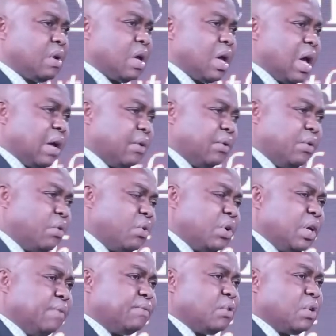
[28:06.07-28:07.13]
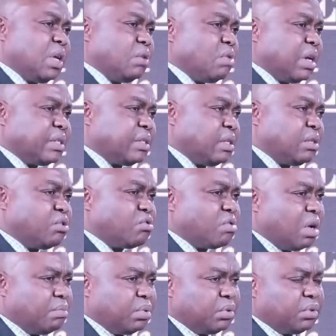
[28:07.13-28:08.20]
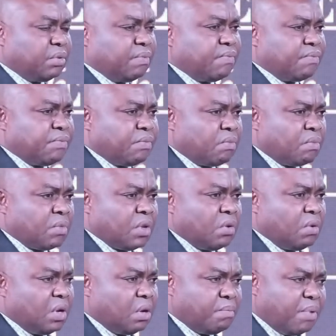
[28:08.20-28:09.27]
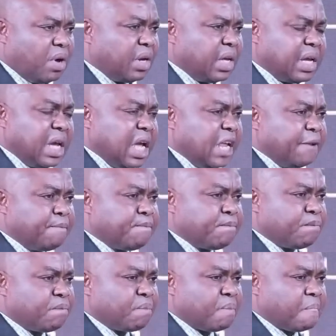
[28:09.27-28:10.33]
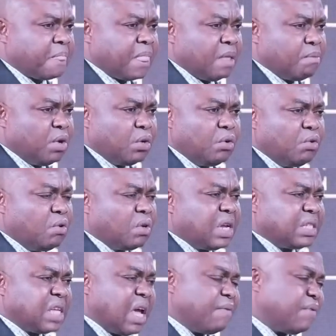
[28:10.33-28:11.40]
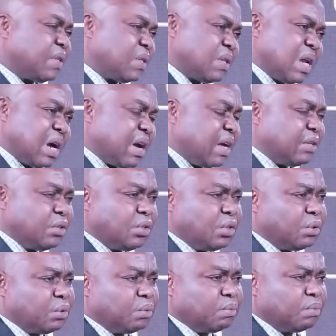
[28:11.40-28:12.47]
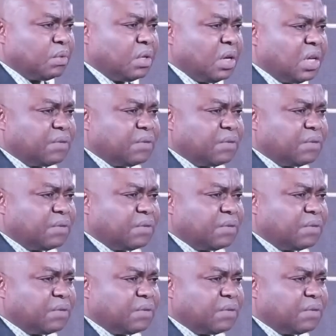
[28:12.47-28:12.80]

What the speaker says: I don't know if today you are still troubled. You are not born again. But you know that everything around you is